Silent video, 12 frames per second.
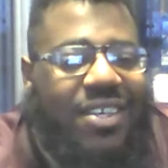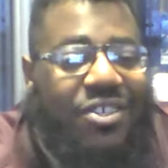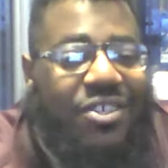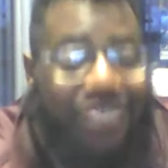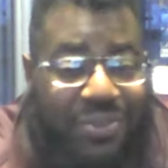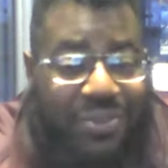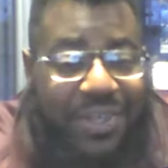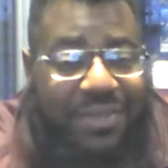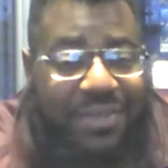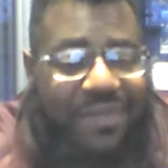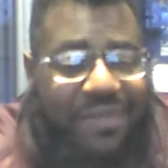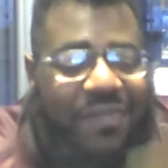You're doing
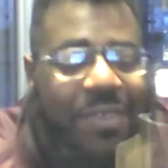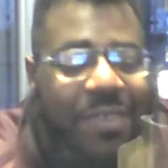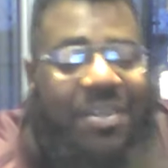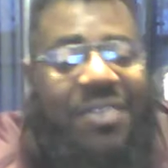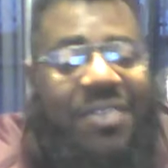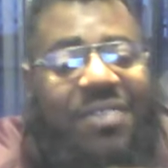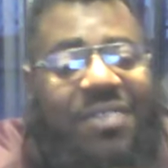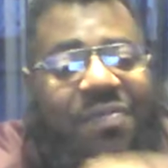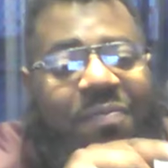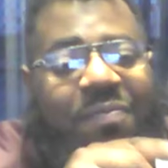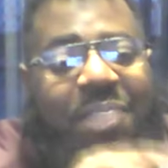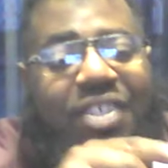feminine,
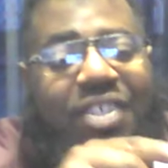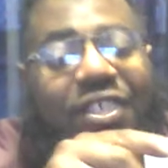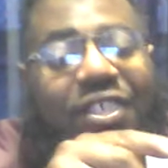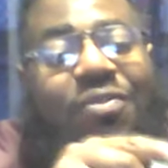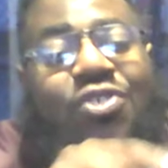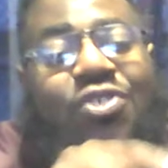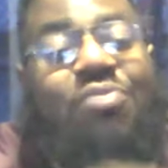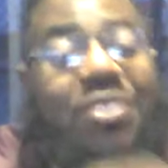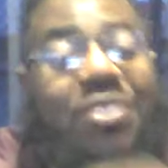based on what you've been